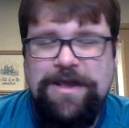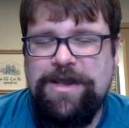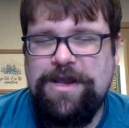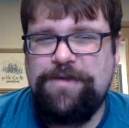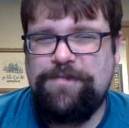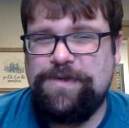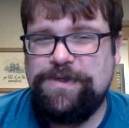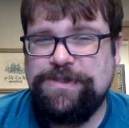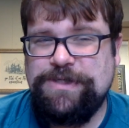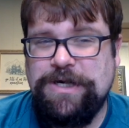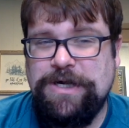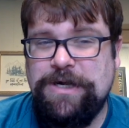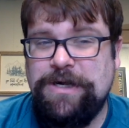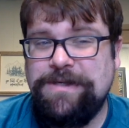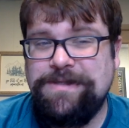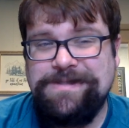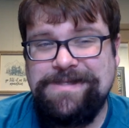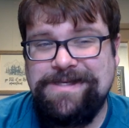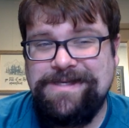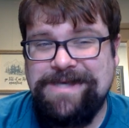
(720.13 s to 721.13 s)
in return
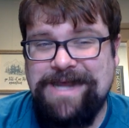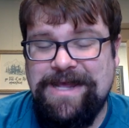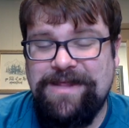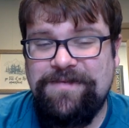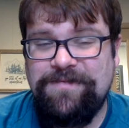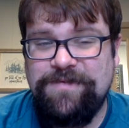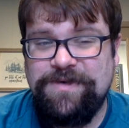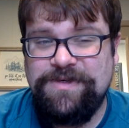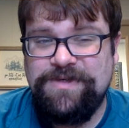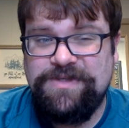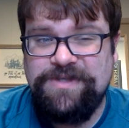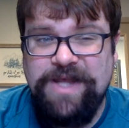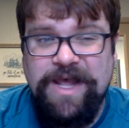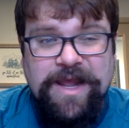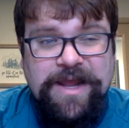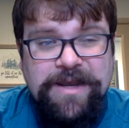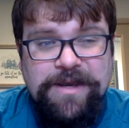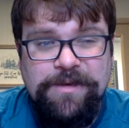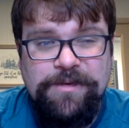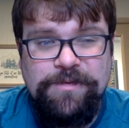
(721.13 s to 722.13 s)
is the death of her
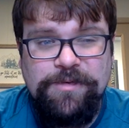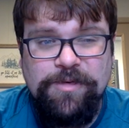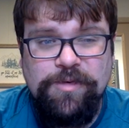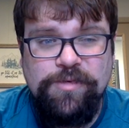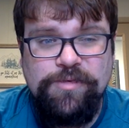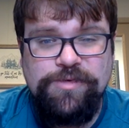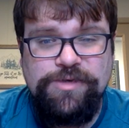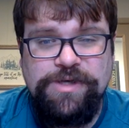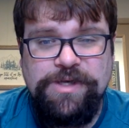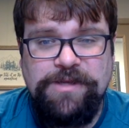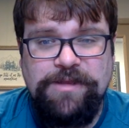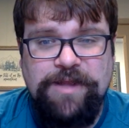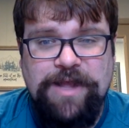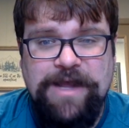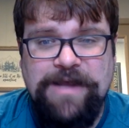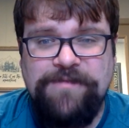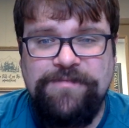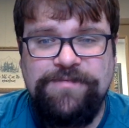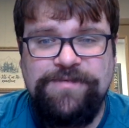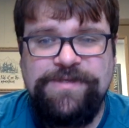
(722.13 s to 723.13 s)
son who she
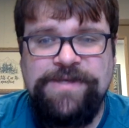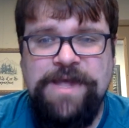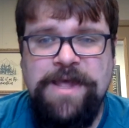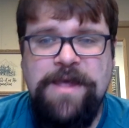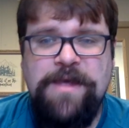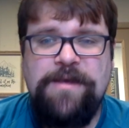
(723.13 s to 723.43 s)
loves